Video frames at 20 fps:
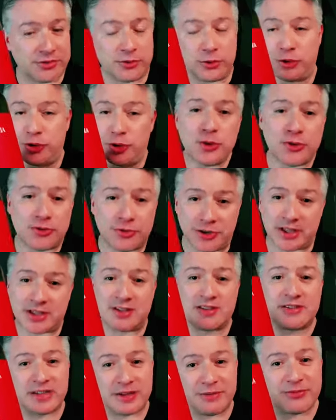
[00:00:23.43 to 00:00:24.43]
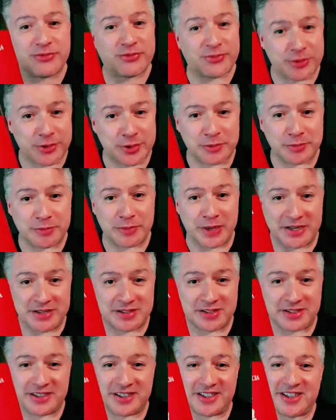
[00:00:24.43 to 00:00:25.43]
you do drink the same fruit
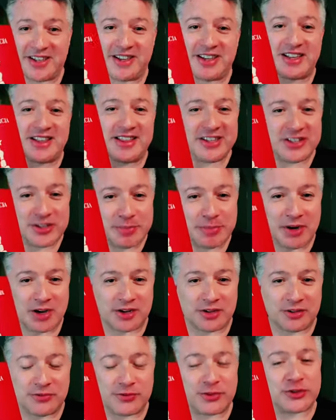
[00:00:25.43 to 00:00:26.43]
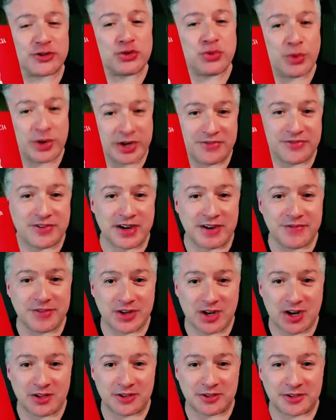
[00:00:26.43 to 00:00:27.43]
basically in this bottle for
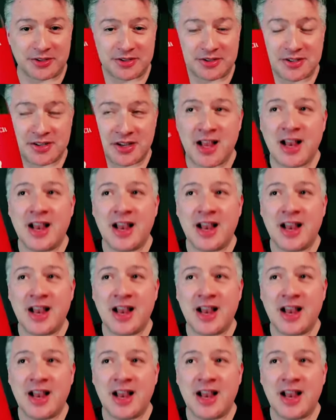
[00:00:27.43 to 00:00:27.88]
$25.